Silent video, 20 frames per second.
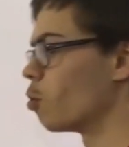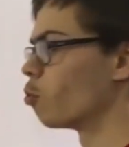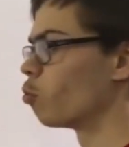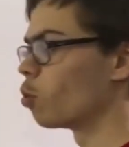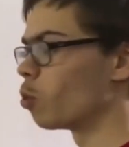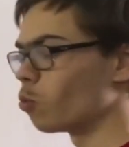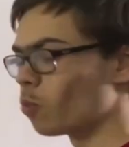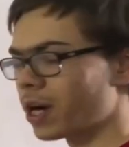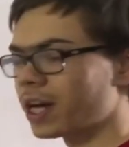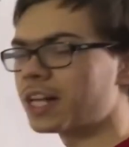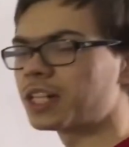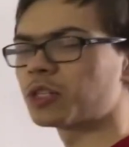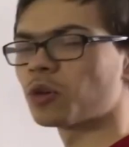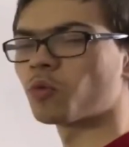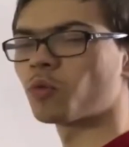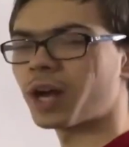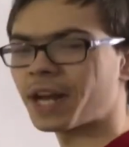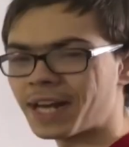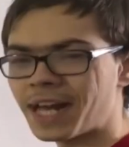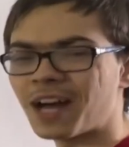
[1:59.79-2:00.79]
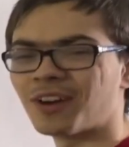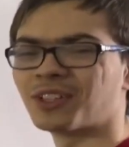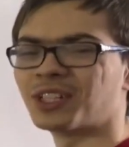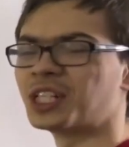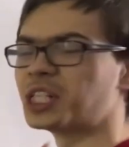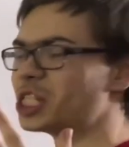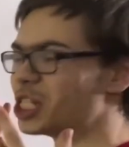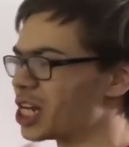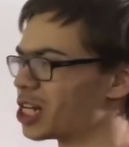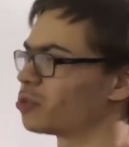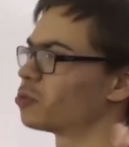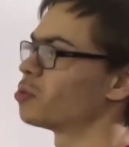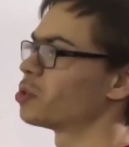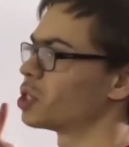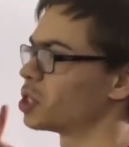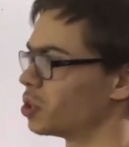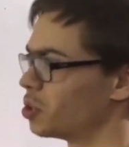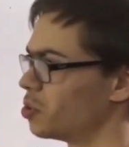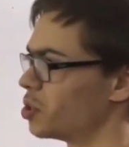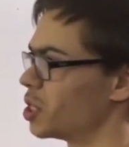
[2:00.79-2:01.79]
we're ready to write out the general
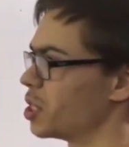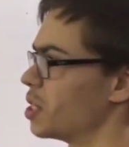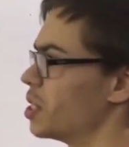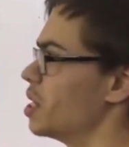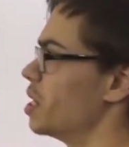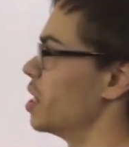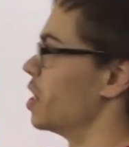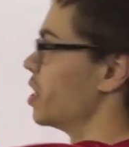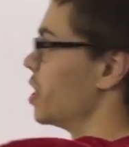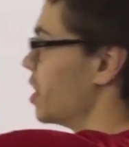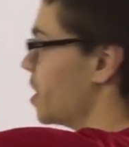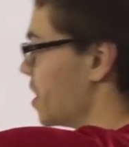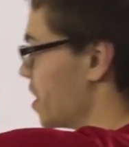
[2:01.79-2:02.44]
solution to this